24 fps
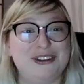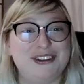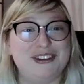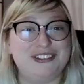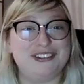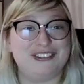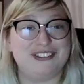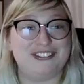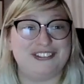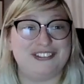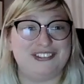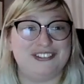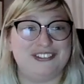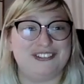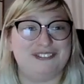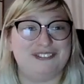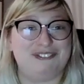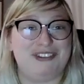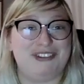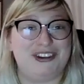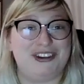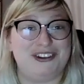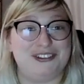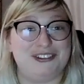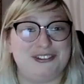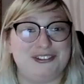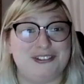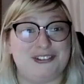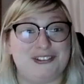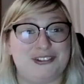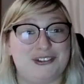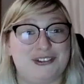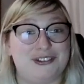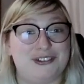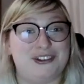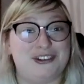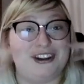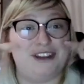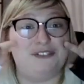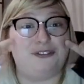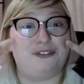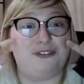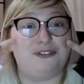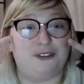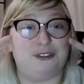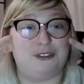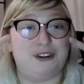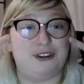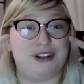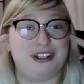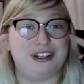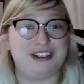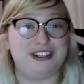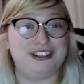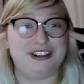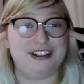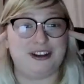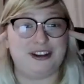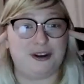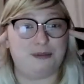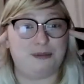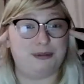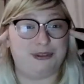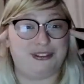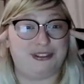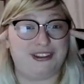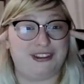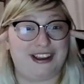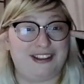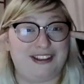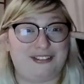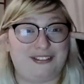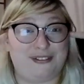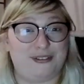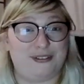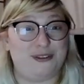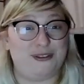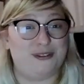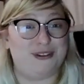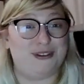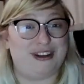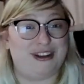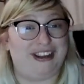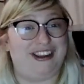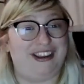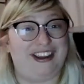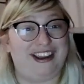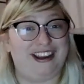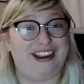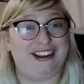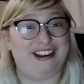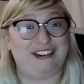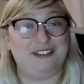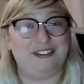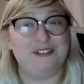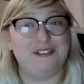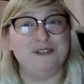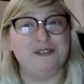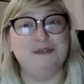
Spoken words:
because Panda's gone for right now, but that's okay.